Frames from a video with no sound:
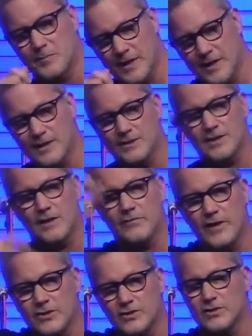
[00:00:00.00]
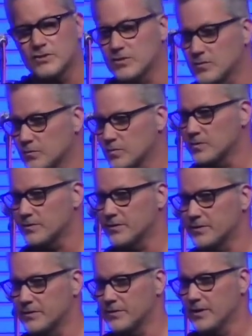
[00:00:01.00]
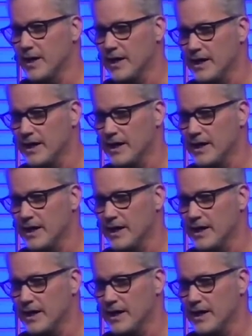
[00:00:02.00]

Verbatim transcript: bringing salvation to the world through.